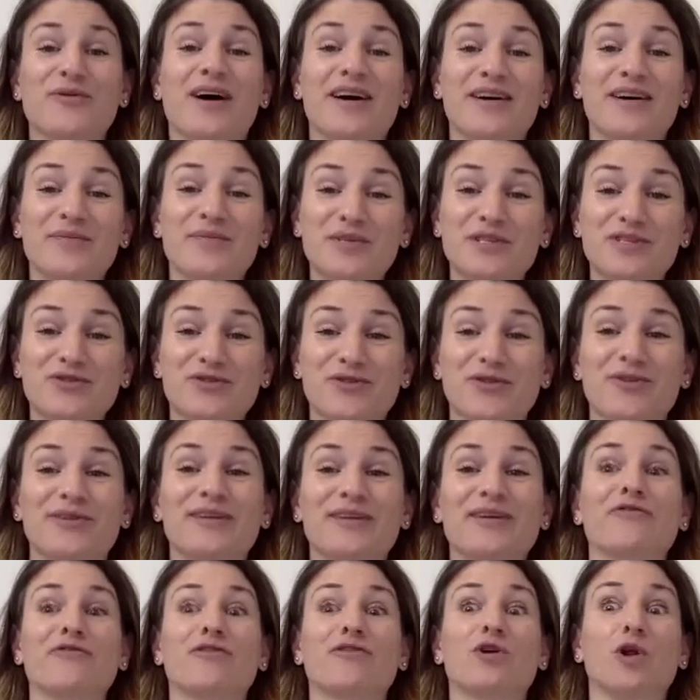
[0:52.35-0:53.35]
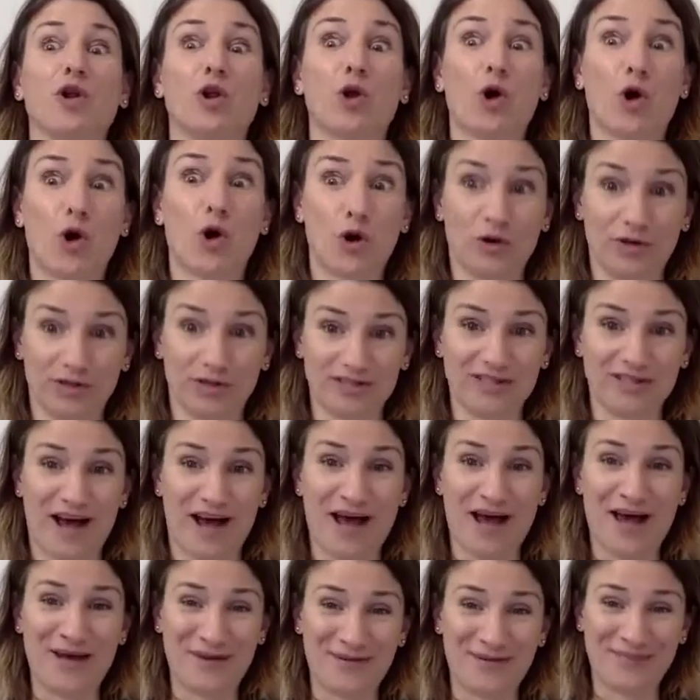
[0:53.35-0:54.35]
I had been struggling for a long
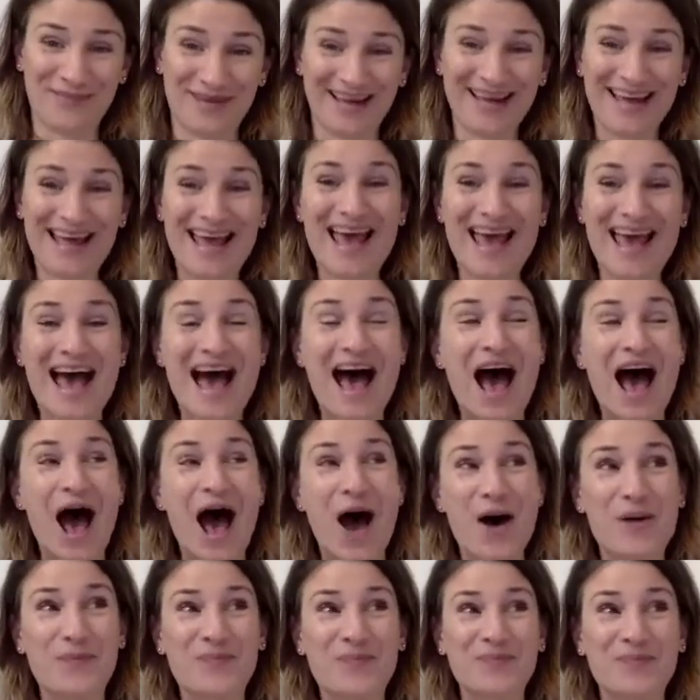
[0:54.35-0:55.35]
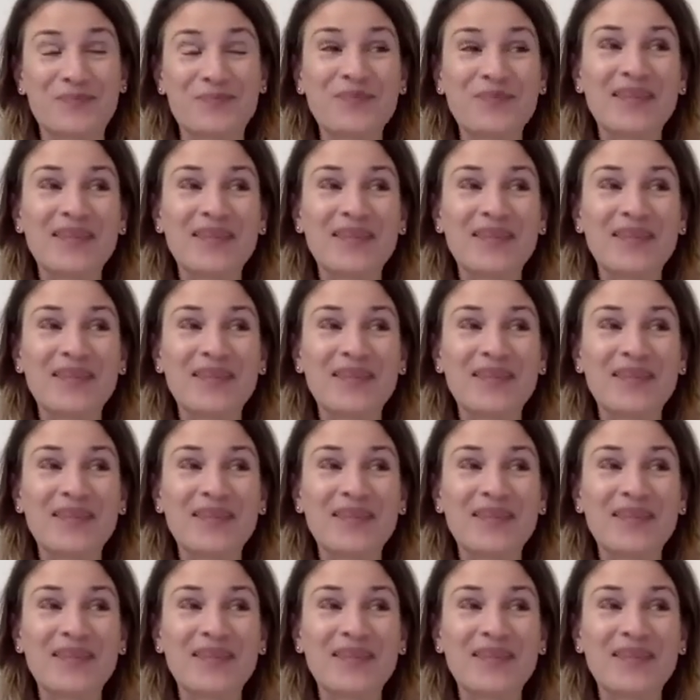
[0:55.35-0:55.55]
time.